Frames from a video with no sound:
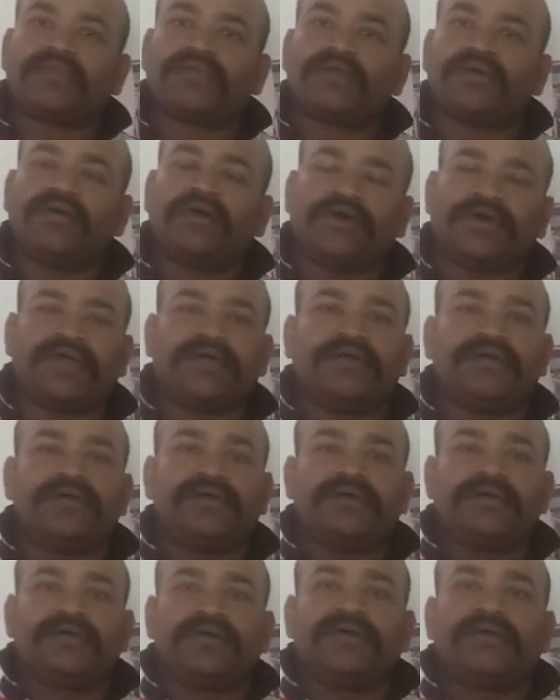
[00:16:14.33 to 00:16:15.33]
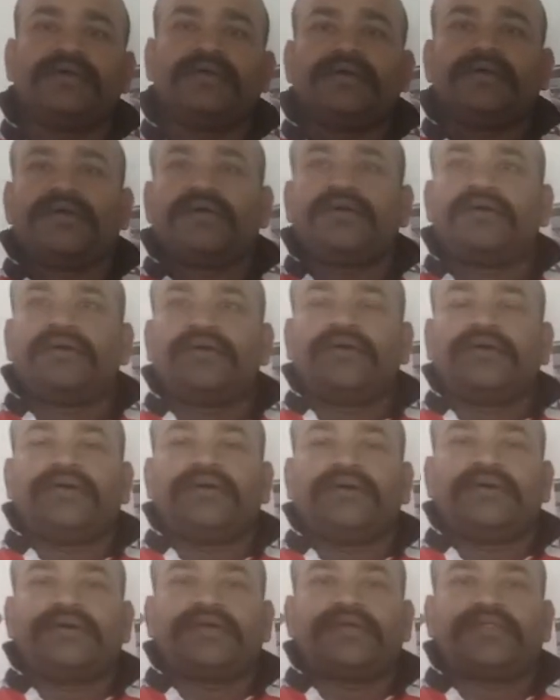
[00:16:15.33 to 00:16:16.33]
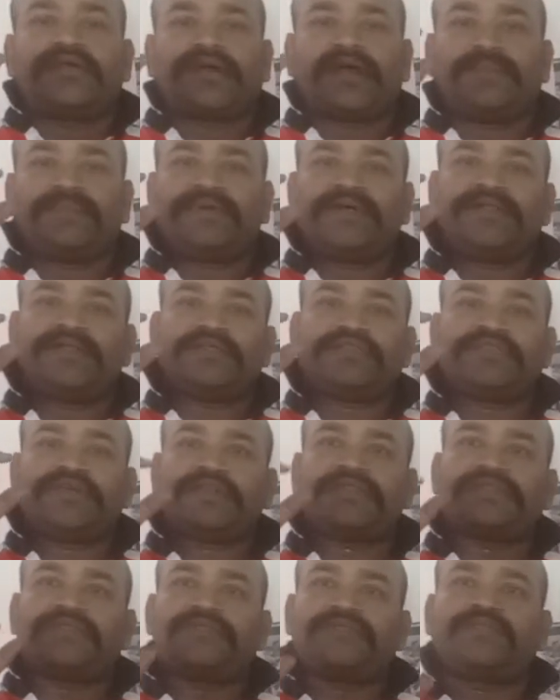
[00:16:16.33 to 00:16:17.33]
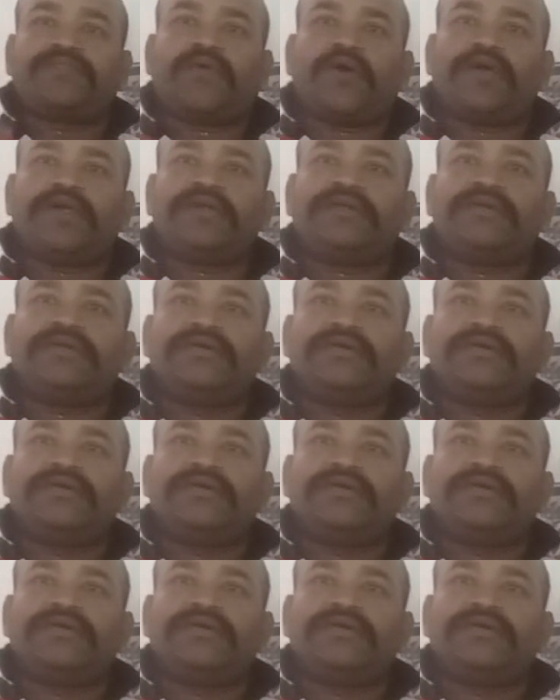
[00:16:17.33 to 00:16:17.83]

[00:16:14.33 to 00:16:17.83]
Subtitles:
Okay. The complete the 6th point.